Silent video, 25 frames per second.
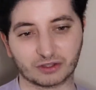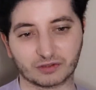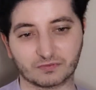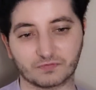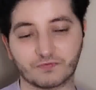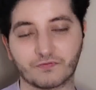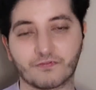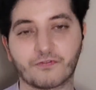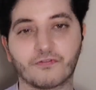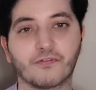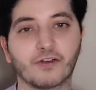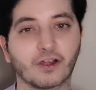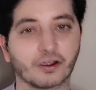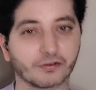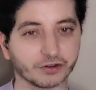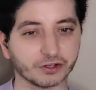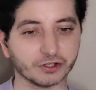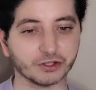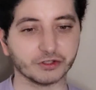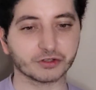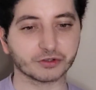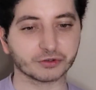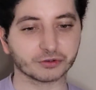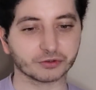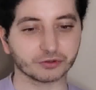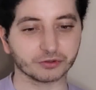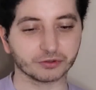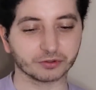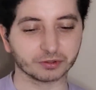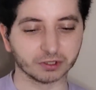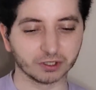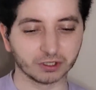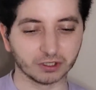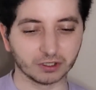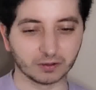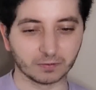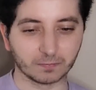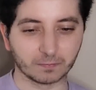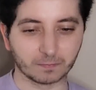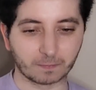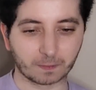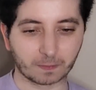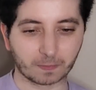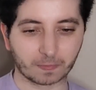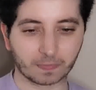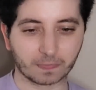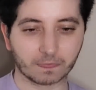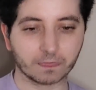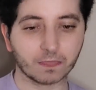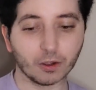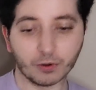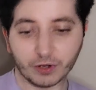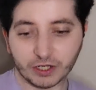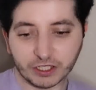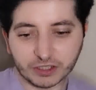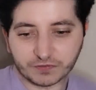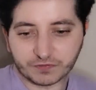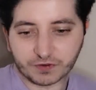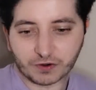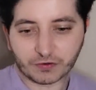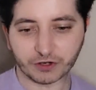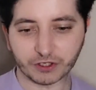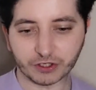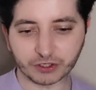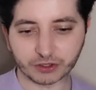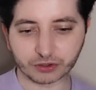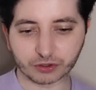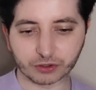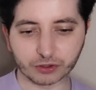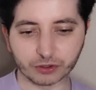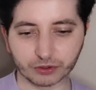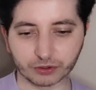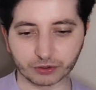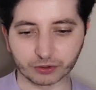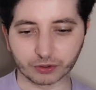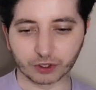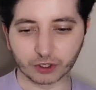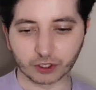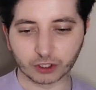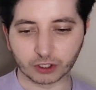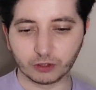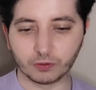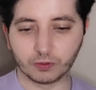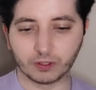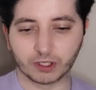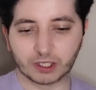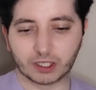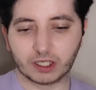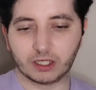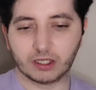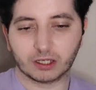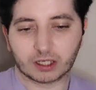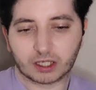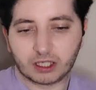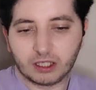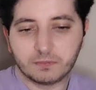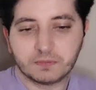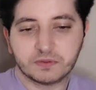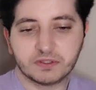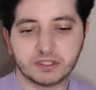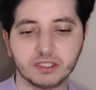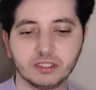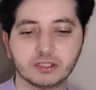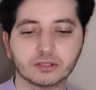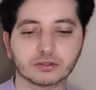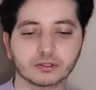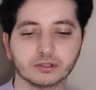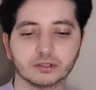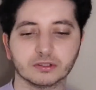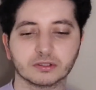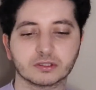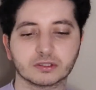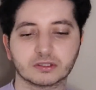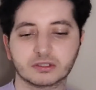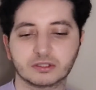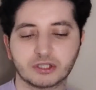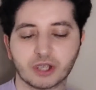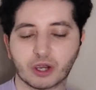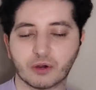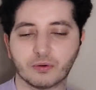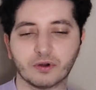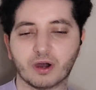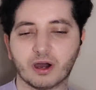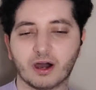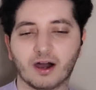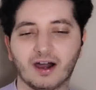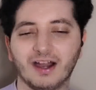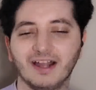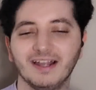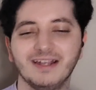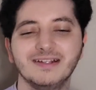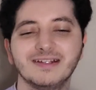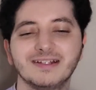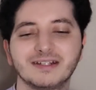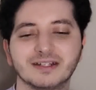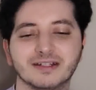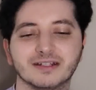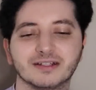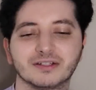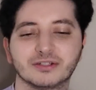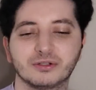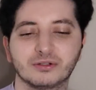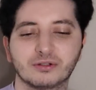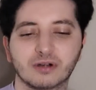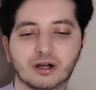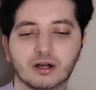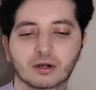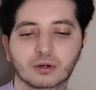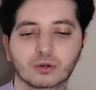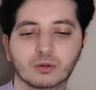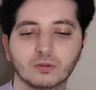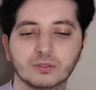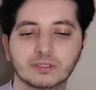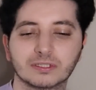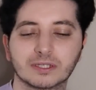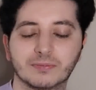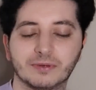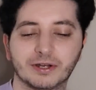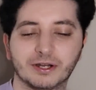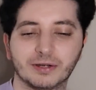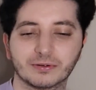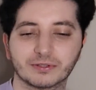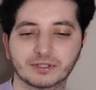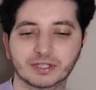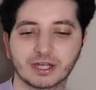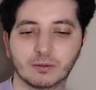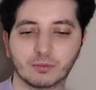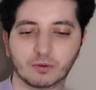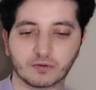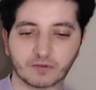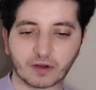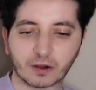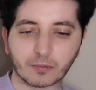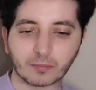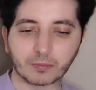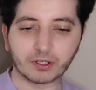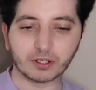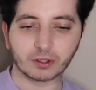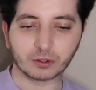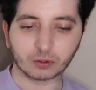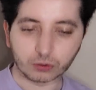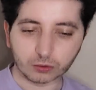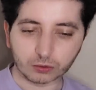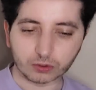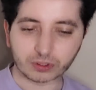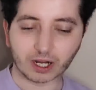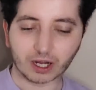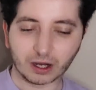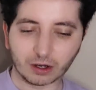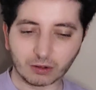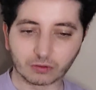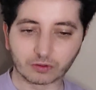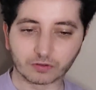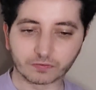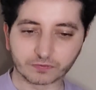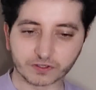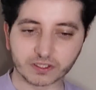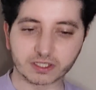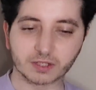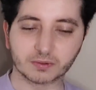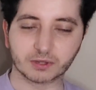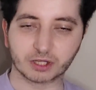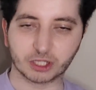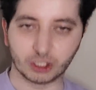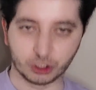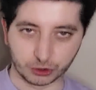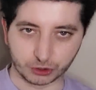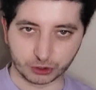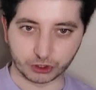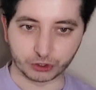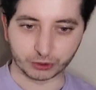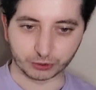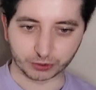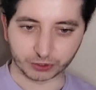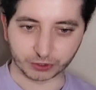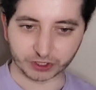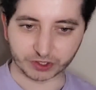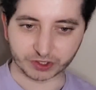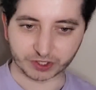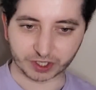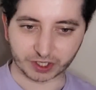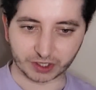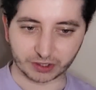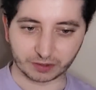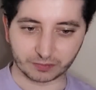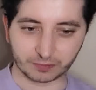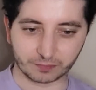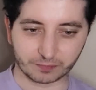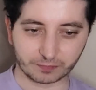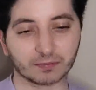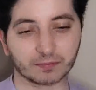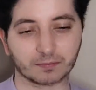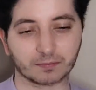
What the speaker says: very true. No, it's very true. You and Gia keep secrets. Don't hide it. You can't call someone else out without being called out for something you do the same.